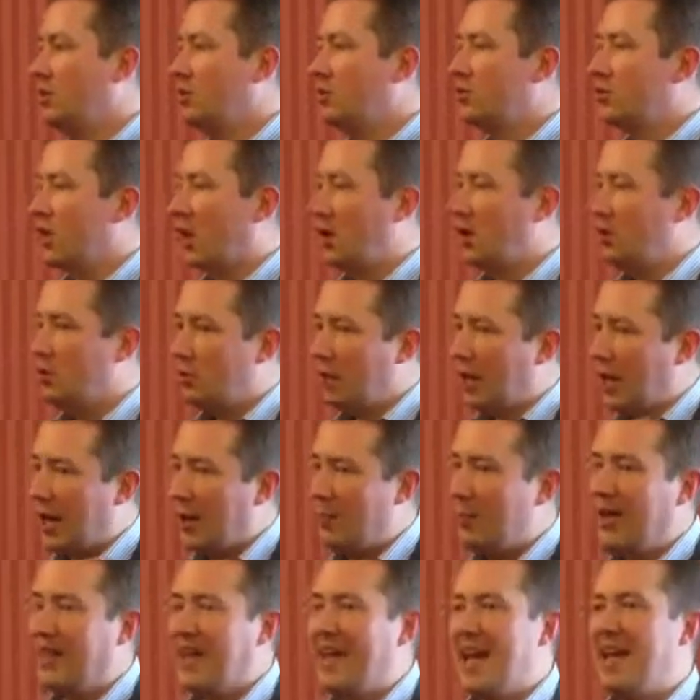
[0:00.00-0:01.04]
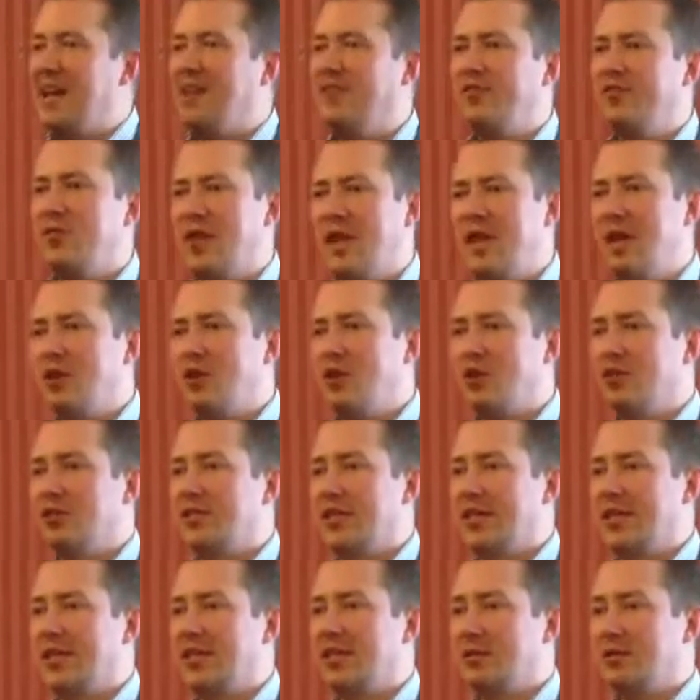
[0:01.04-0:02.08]
So again, if you need any
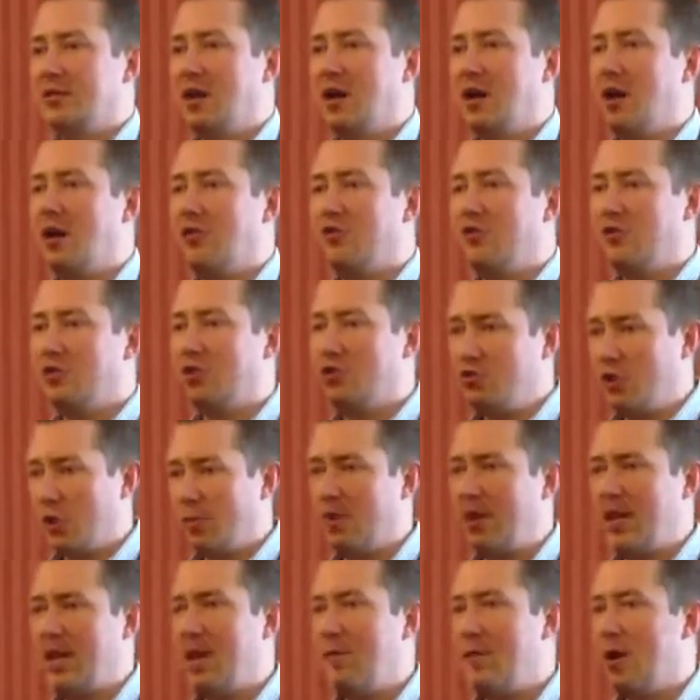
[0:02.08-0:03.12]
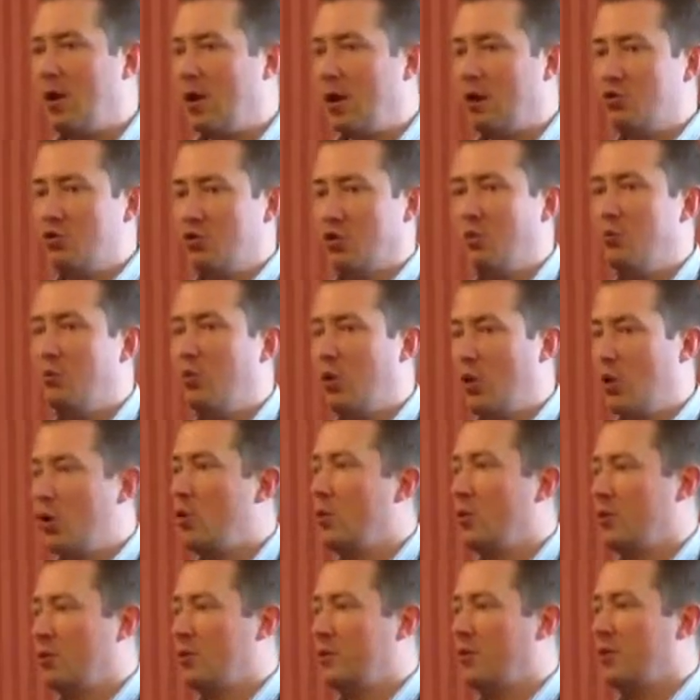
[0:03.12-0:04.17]
contact details afterwards, drop me an email and I'll try and point
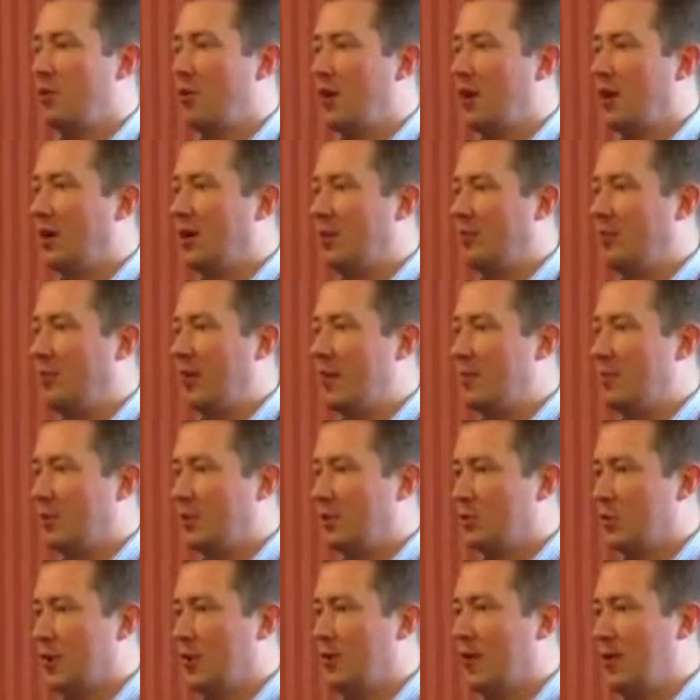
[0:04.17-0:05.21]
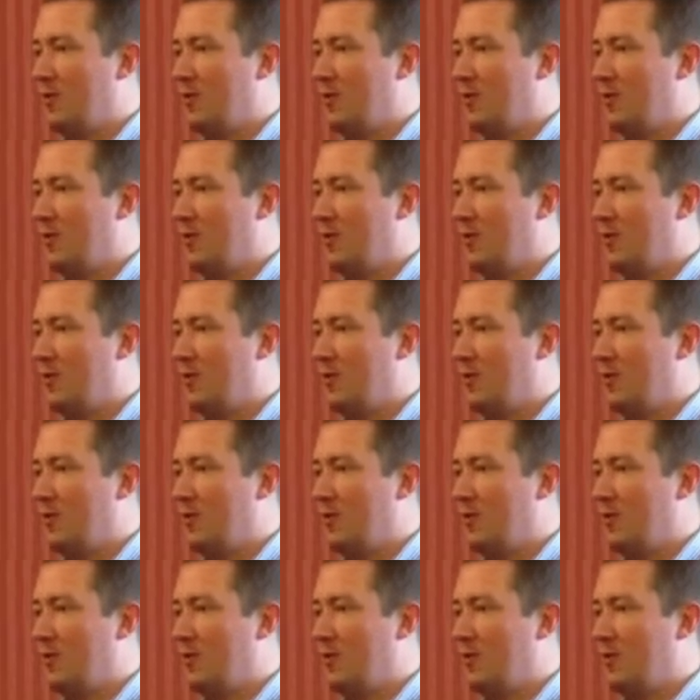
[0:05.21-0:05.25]
you to the right kind of people as well.